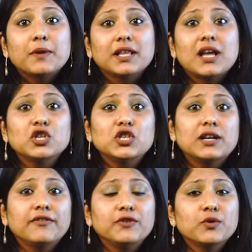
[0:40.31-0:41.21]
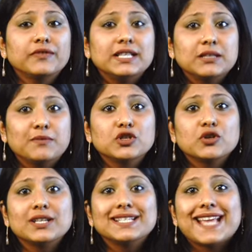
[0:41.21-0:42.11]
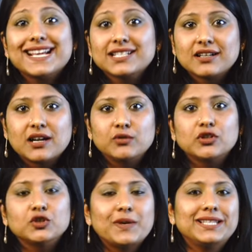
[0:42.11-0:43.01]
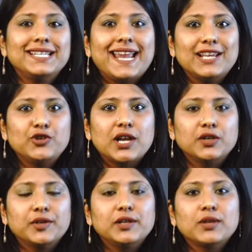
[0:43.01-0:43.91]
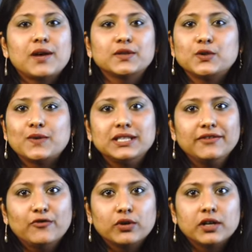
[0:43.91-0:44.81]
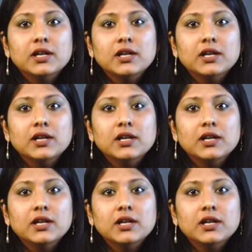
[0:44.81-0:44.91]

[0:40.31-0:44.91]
Pradhan shared a few of these images on his X account on 28 January 2024.